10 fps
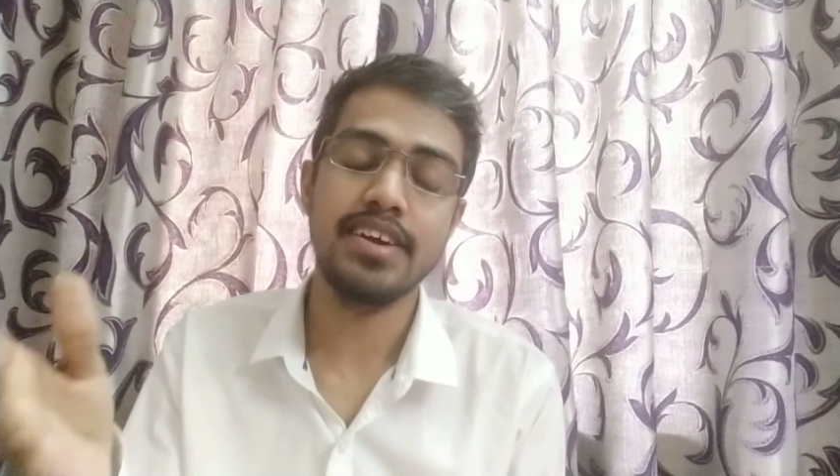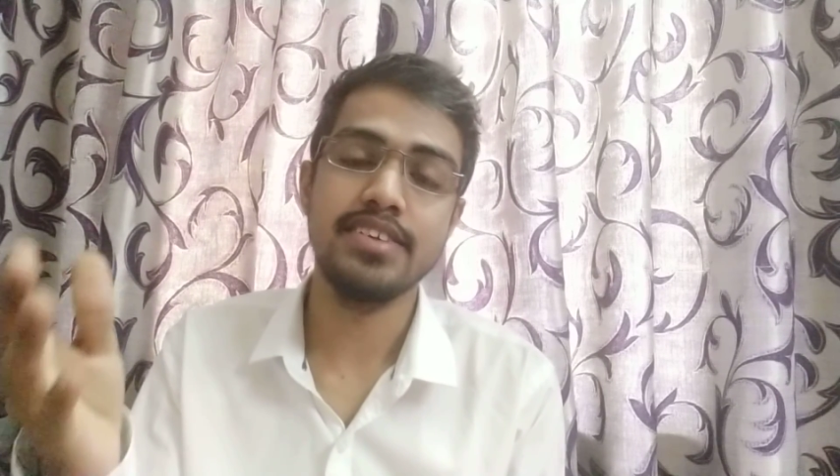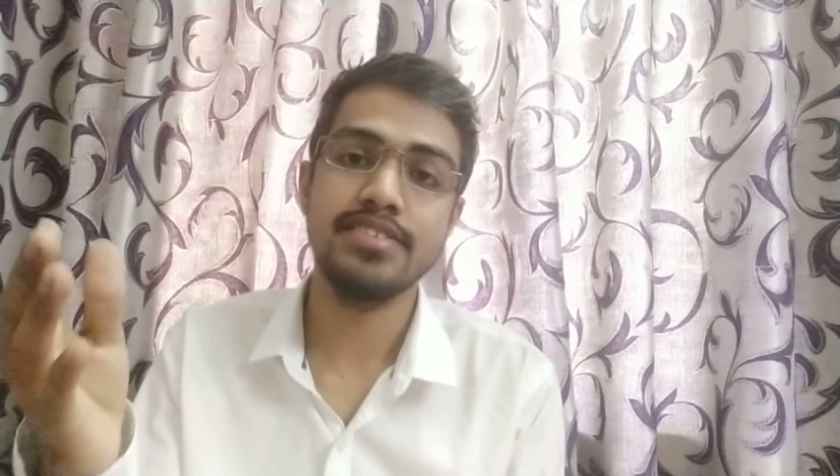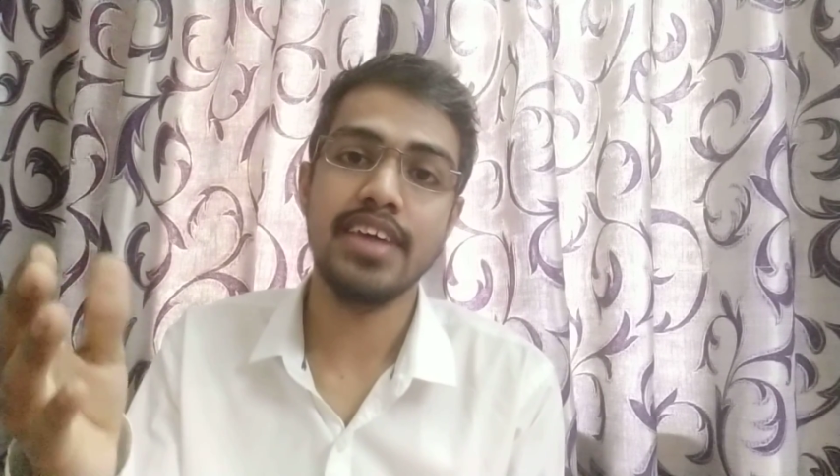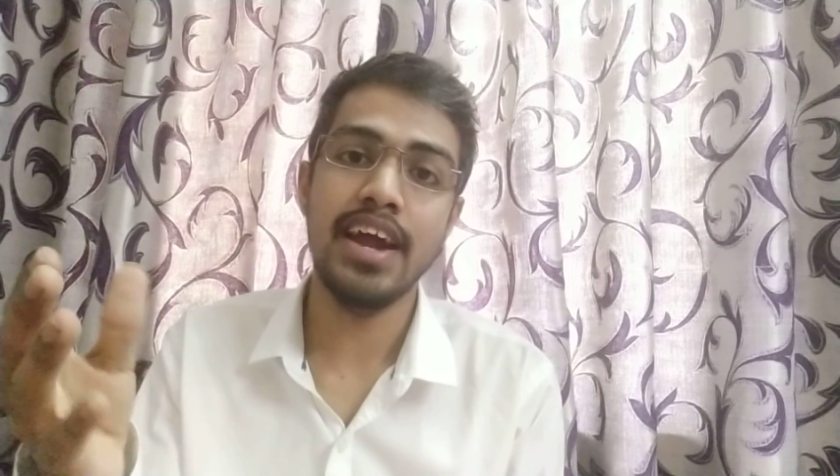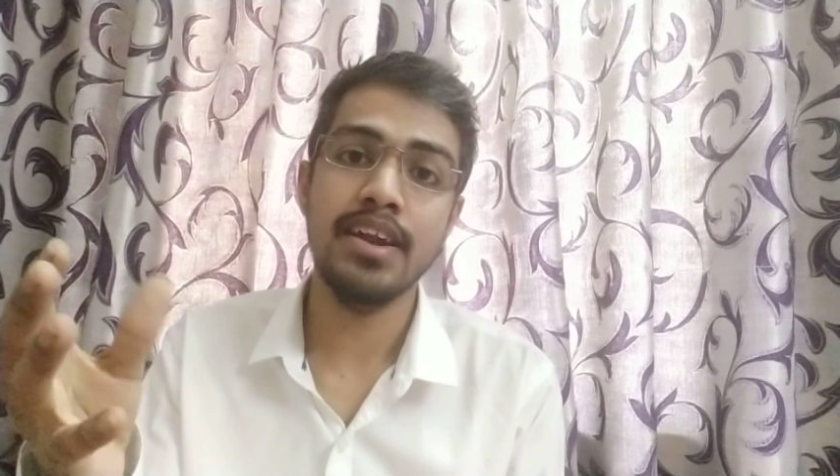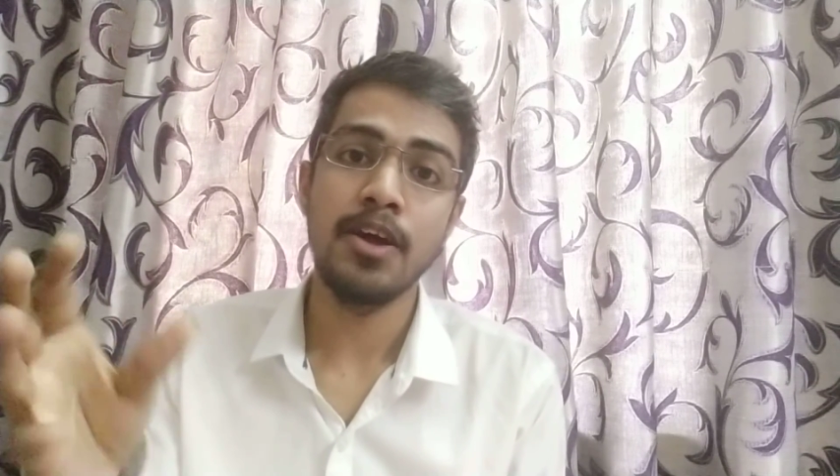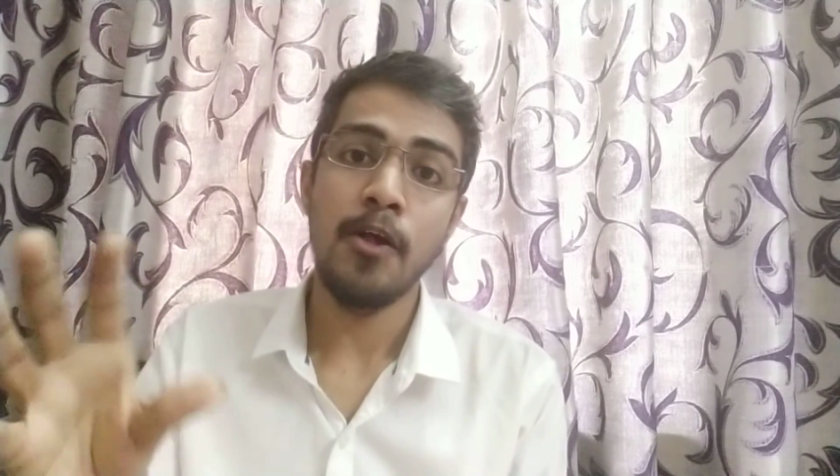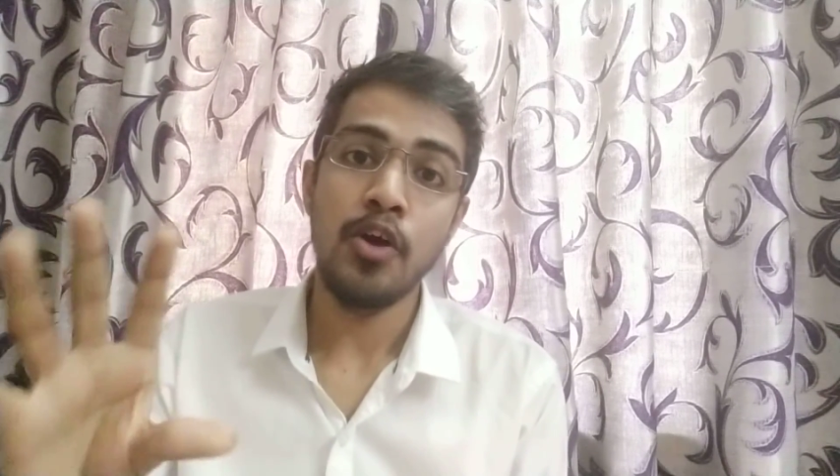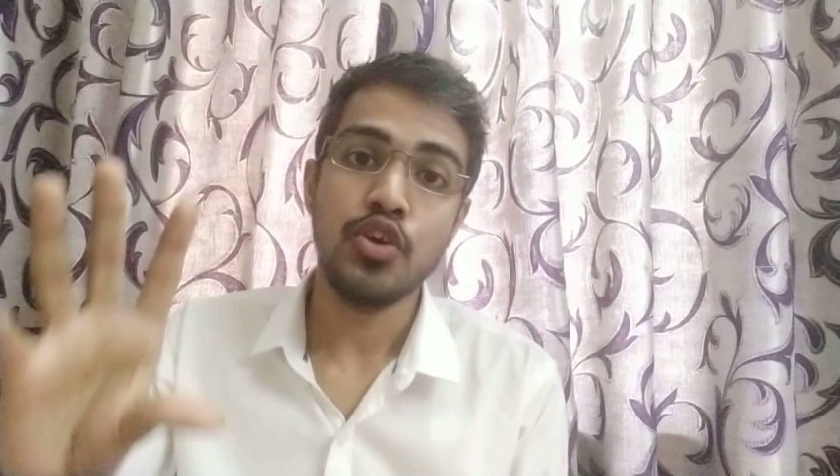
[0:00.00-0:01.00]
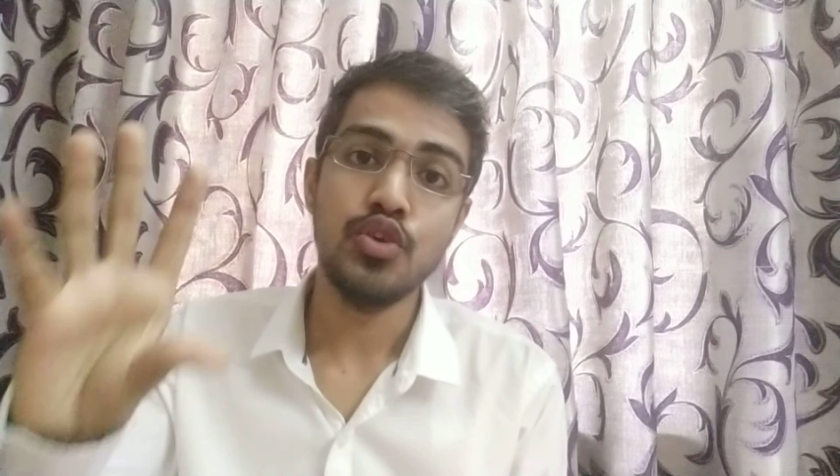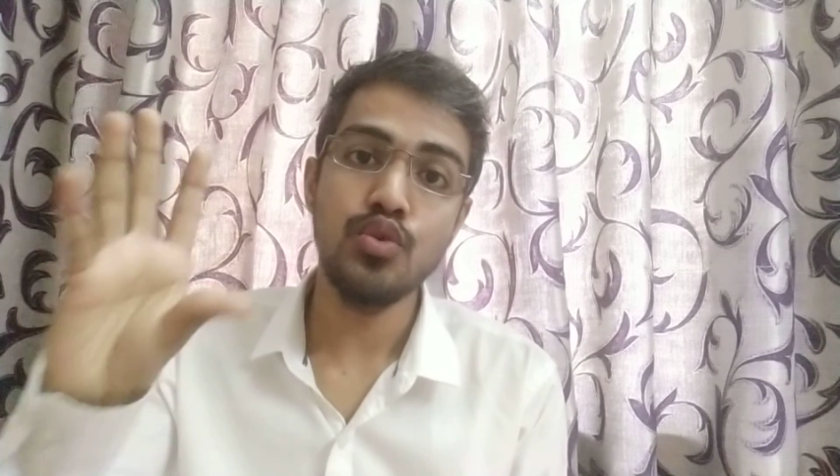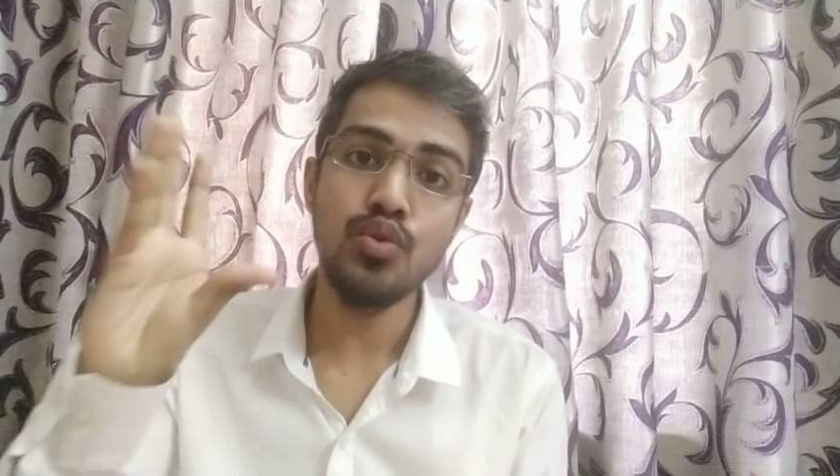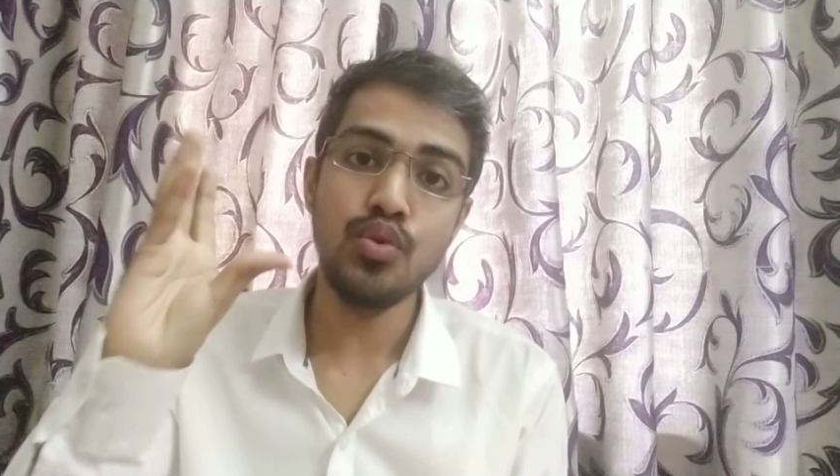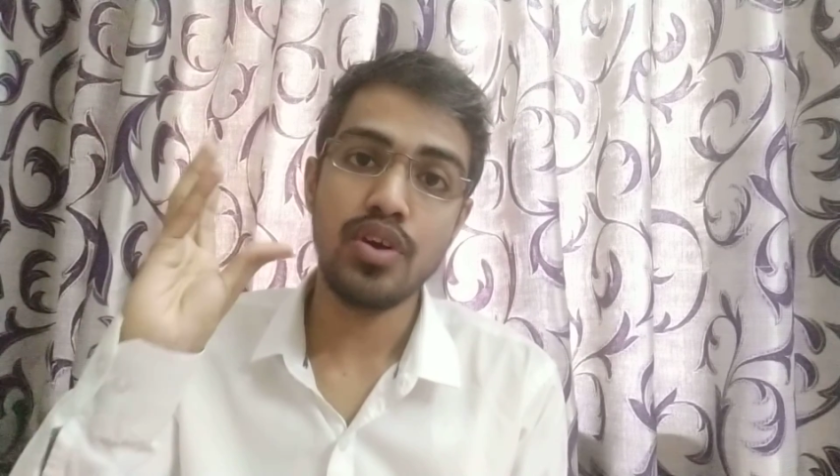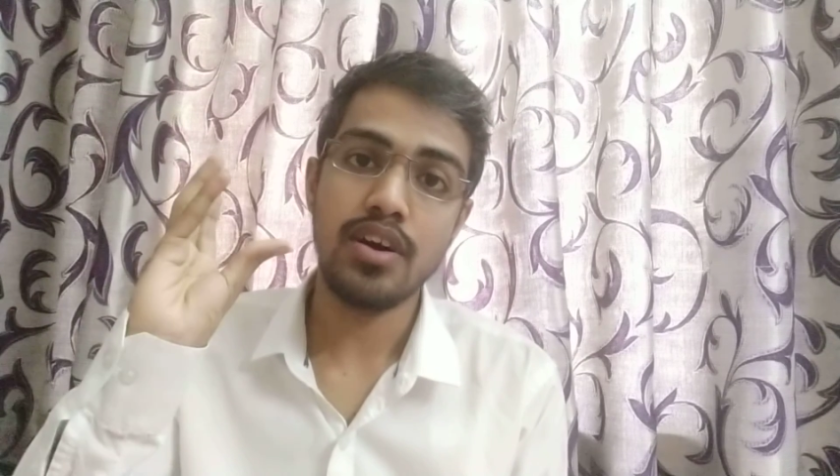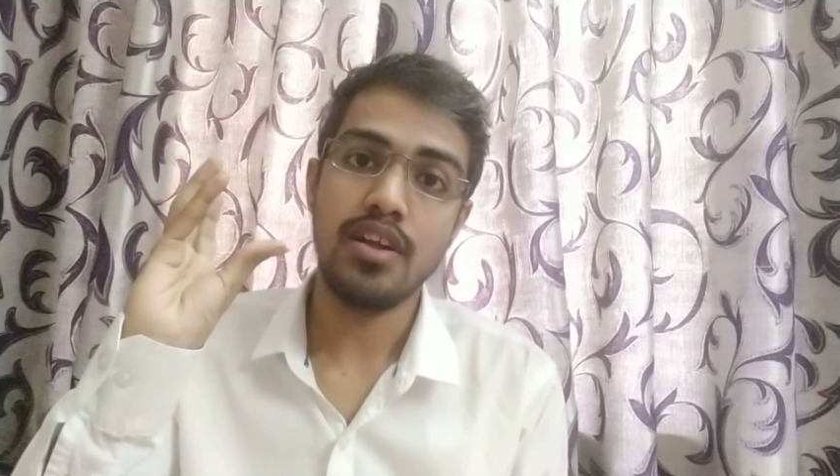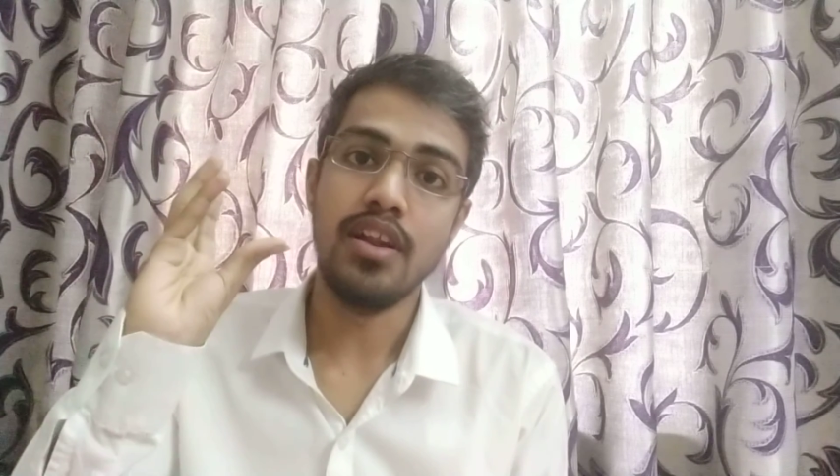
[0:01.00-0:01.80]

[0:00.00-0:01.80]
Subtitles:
is that you